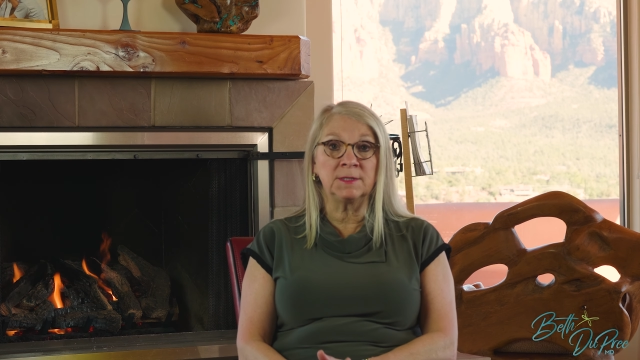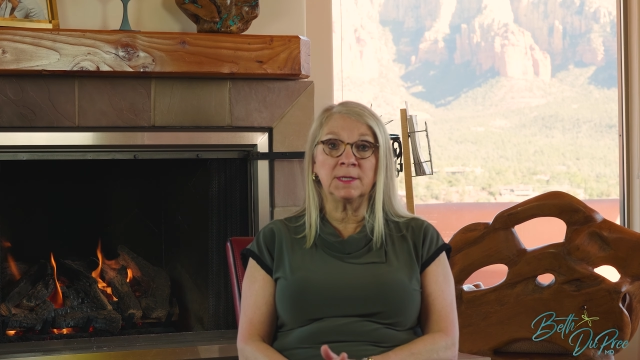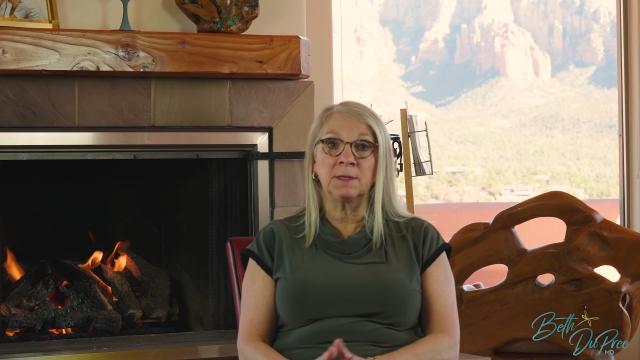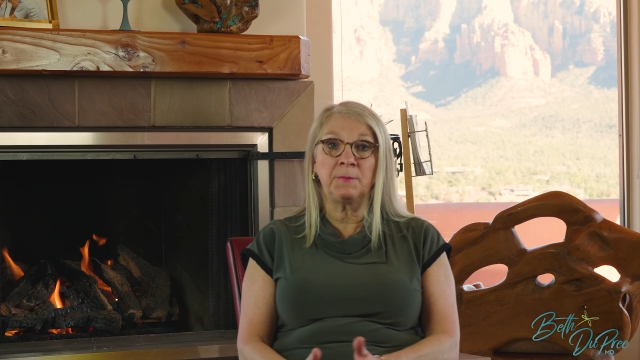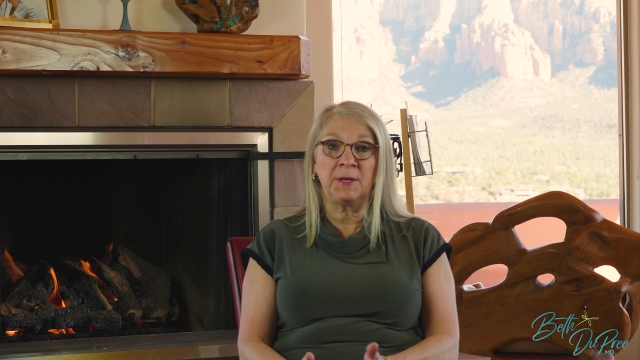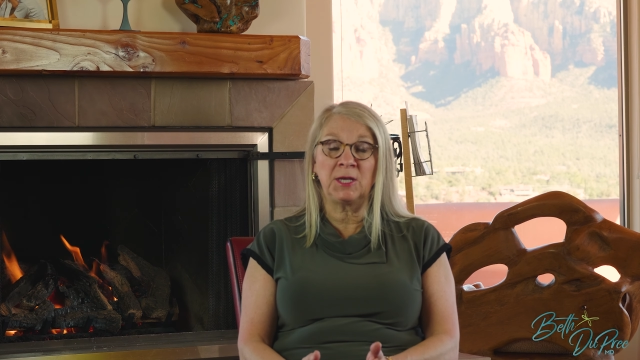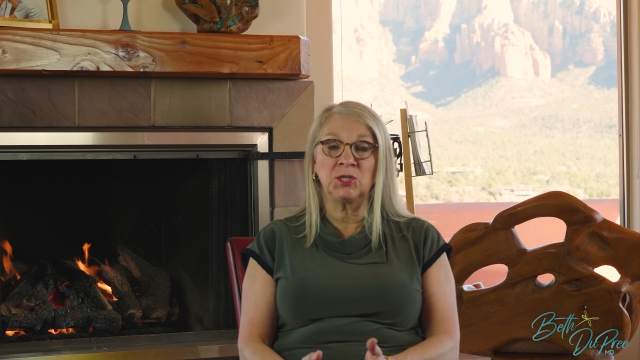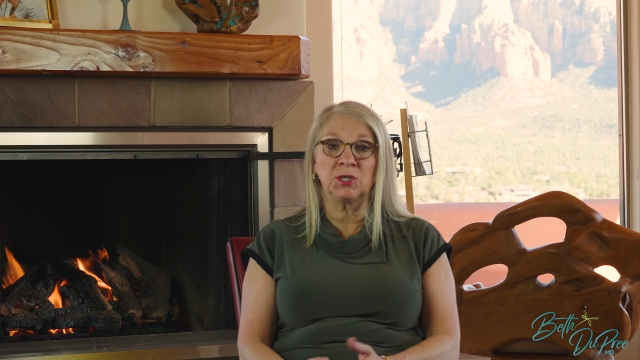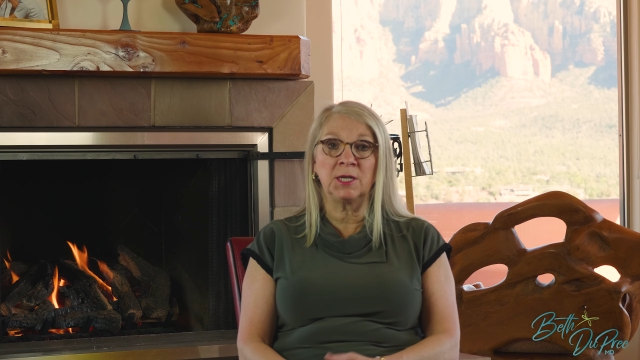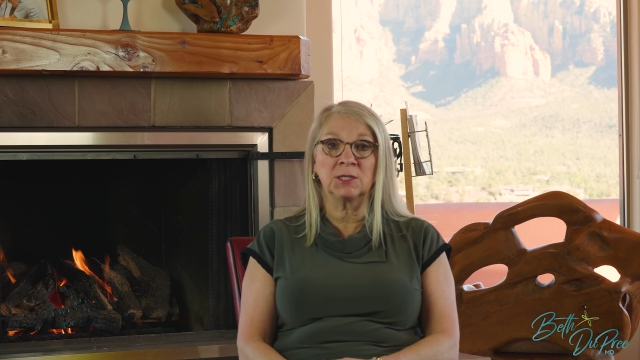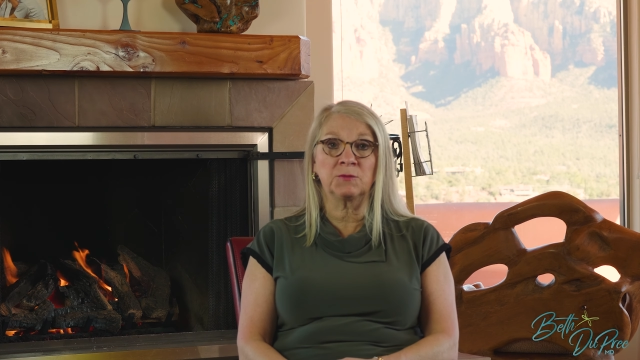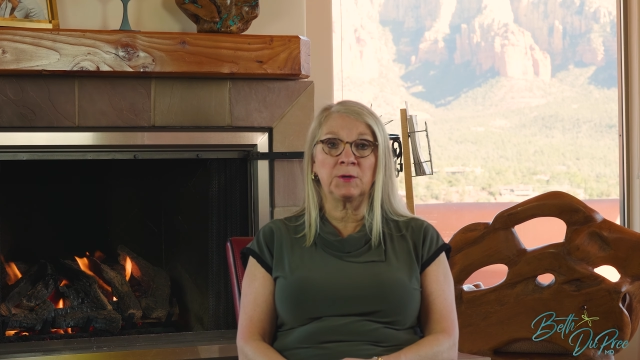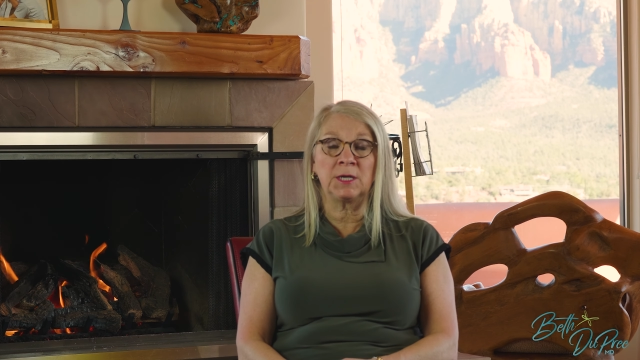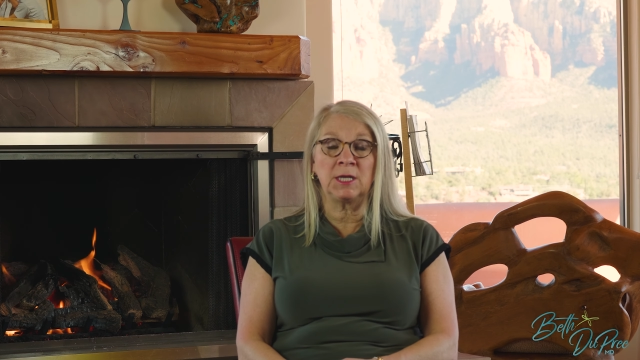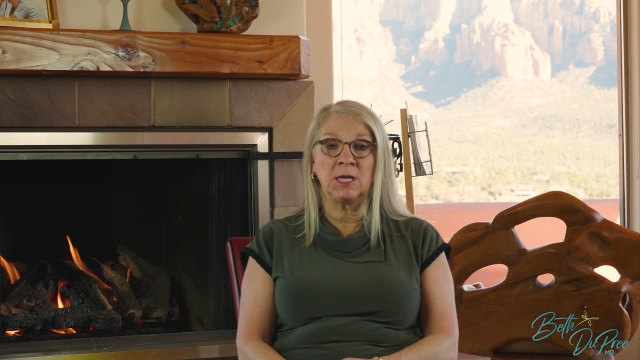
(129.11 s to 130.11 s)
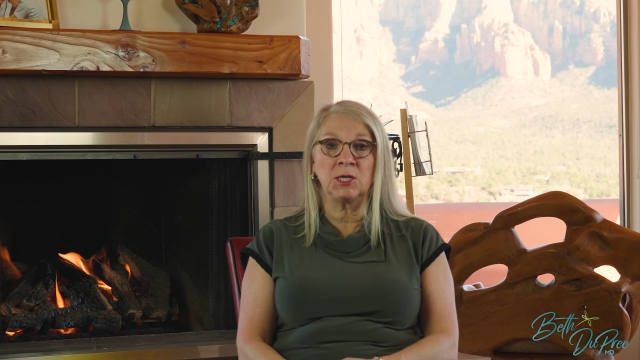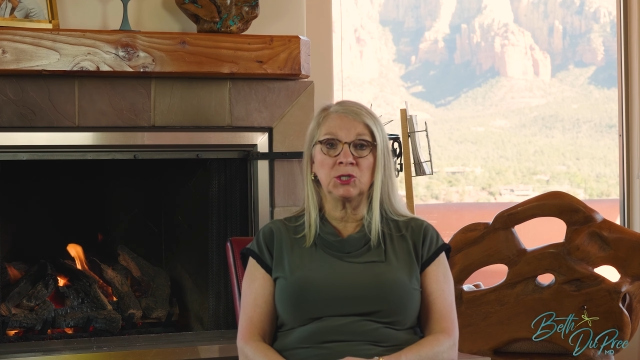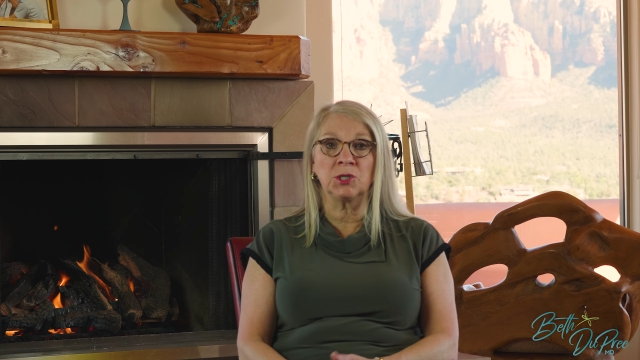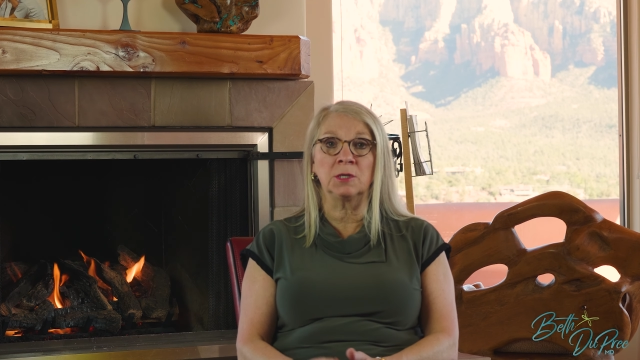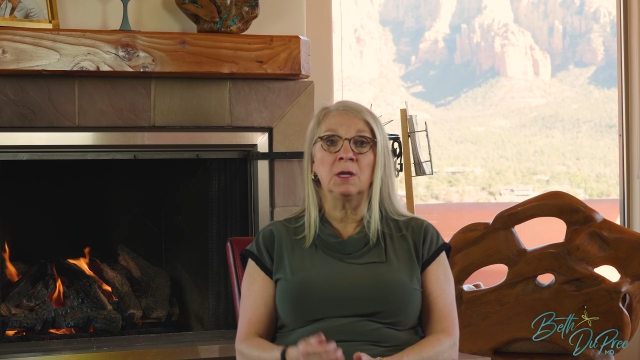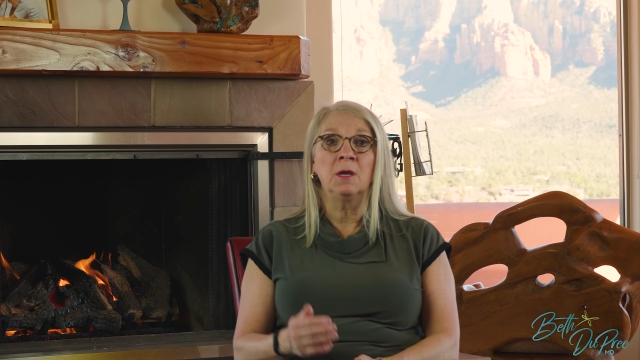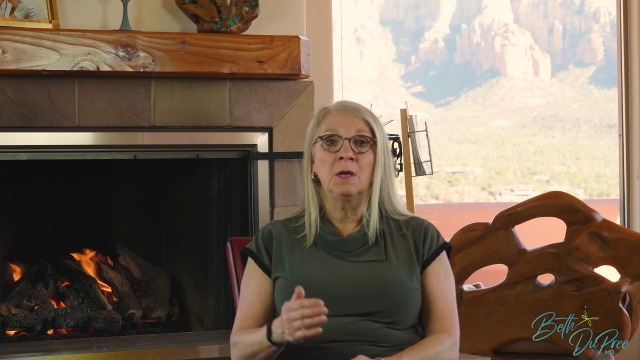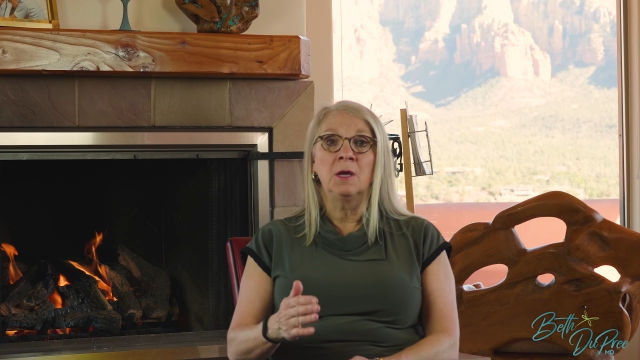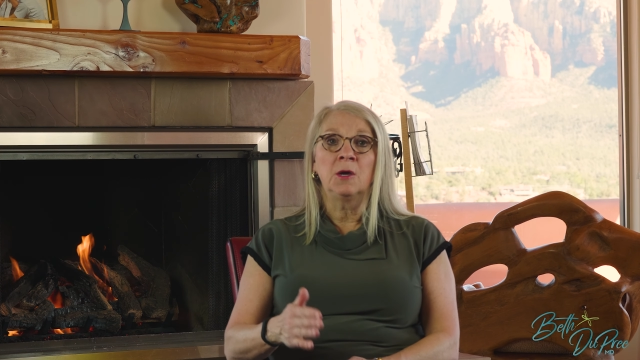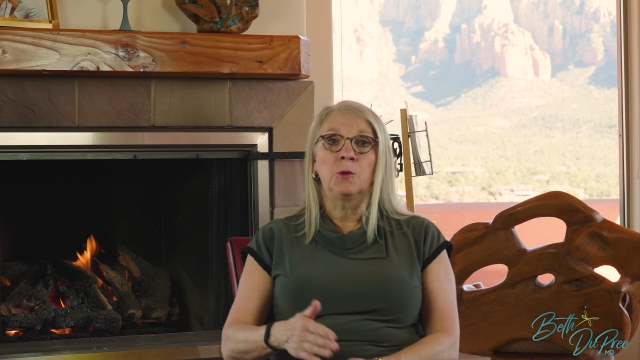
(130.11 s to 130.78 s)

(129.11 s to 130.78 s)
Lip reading: and then a patient has radiation,